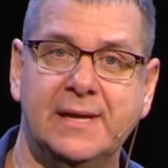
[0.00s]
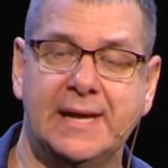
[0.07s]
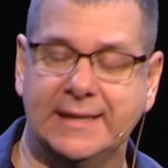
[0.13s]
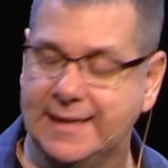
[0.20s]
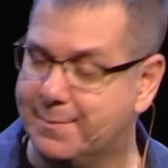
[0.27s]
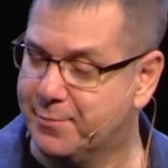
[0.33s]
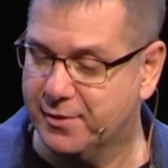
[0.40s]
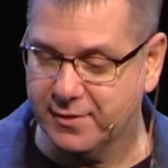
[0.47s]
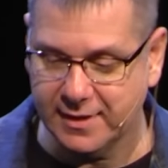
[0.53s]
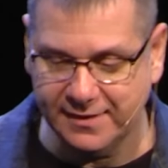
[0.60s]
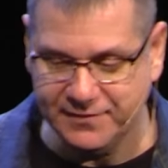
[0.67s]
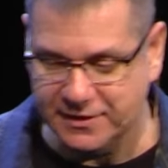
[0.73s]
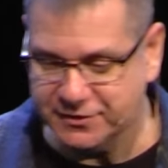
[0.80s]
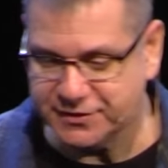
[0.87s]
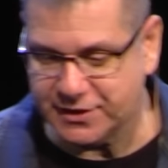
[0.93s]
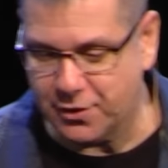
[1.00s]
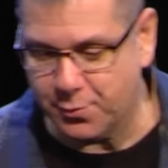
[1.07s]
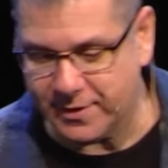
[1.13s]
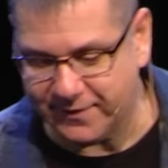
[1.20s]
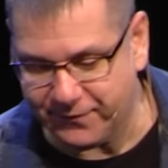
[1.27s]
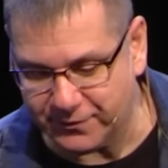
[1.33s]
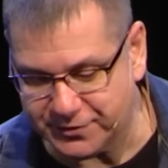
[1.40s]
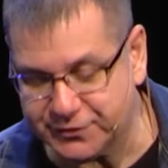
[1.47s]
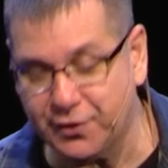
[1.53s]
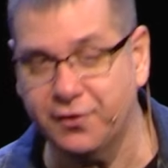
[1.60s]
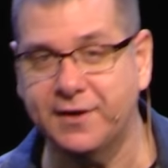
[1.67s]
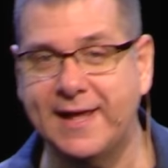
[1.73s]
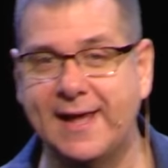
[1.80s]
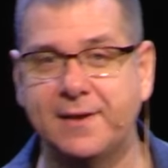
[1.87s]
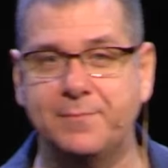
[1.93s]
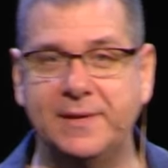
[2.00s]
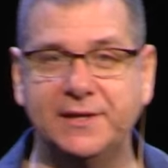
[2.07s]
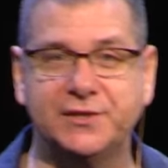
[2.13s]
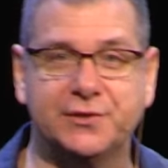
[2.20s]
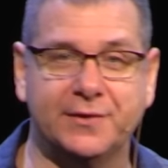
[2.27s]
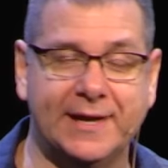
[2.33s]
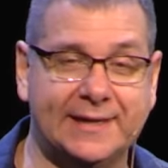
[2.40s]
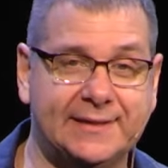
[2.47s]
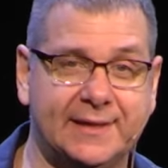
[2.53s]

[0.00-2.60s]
A number of years ago, when I first started out in ministry,